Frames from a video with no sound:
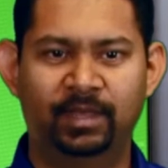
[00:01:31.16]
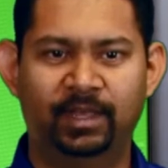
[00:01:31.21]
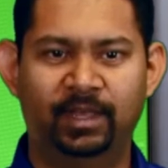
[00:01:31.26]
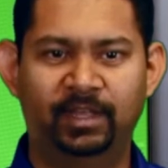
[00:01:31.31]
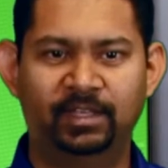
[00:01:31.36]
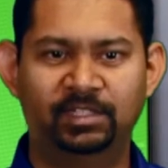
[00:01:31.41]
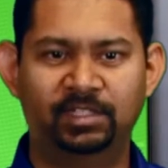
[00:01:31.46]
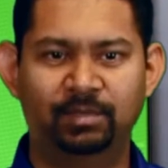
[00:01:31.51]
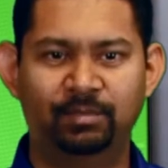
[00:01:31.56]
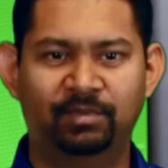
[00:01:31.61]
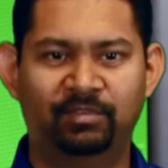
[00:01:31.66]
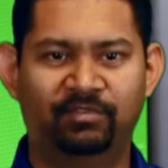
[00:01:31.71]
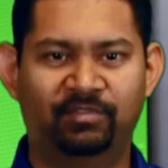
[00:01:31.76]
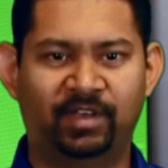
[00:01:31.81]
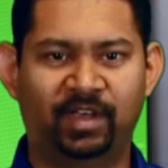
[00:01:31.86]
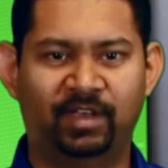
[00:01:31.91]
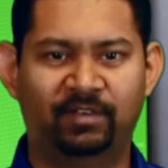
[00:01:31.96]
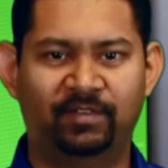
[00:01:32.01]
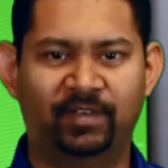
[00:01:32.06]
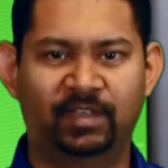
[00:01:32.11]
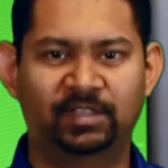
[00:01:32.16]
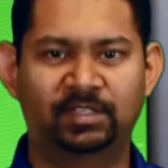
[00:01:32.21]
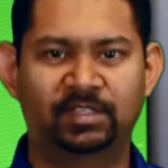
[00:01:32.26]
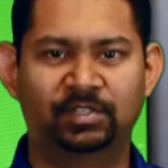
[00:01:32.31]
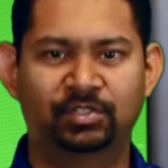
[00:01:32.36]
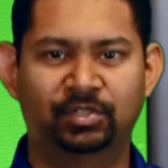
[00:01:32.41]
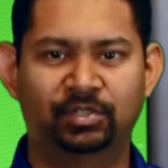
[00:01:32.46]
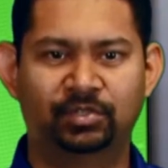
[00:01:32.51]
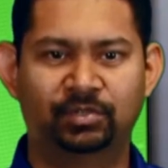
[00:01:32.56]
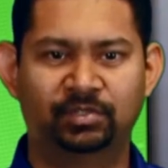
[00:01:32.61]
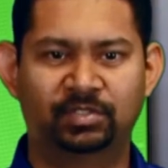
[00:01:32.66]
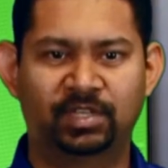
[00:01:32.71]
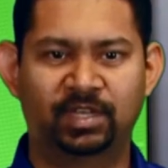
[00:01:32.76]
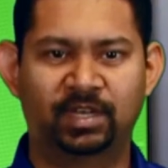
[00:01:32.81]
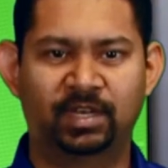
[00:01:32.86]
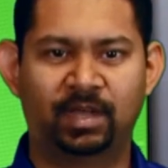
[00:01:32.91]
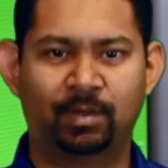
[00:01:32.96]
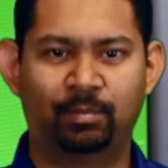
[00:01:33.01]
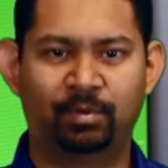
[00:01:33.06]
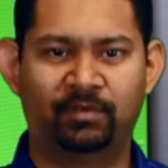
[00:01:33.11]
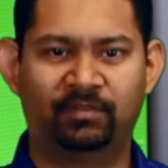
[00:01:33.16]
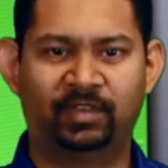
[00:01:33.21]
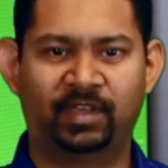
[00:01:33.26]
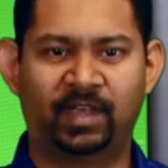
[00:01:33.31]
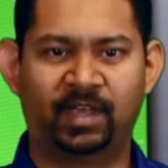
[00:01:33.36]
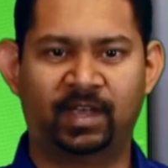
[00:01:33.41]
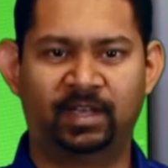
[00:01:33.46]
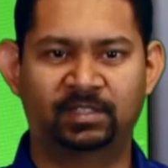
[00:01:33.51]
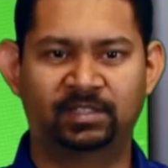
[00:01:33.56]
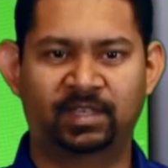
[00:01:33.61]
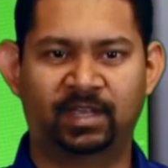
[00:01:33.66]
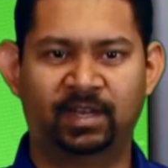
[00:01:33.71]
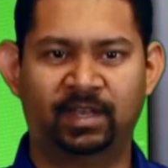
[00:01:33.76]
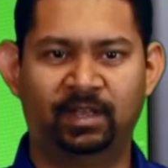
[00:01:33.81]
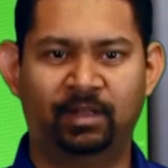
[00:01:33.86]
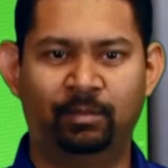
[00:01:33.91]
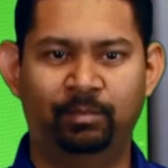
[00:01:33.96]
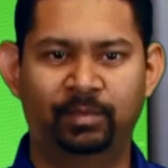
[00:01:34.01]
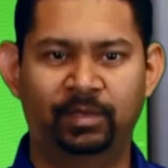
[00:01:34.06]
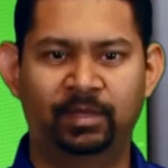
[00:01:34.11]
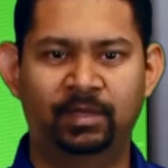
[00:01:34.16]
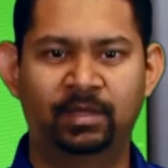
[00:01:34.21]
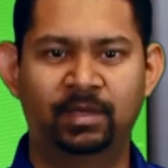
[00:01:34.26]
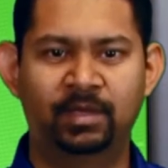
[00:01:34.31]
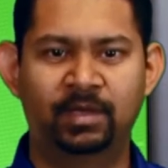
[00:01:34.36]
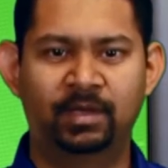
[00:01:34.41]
HTML5 has introduced a number of tags that help in